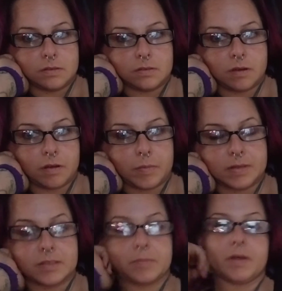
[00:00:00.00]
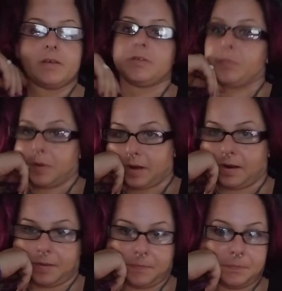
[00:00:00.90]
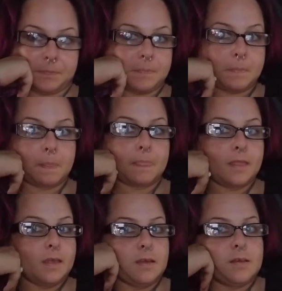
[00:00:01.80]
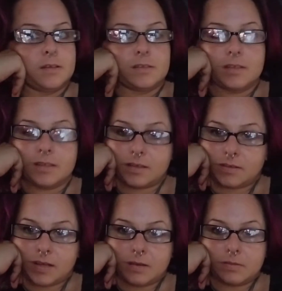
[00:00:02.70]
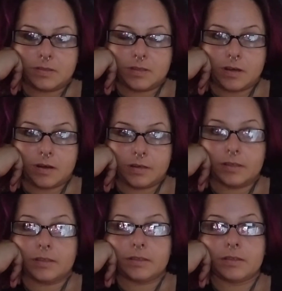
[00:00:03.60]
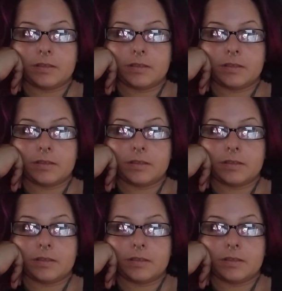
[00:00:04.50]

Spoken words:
talk about something else. But, so the other day I was in the garden.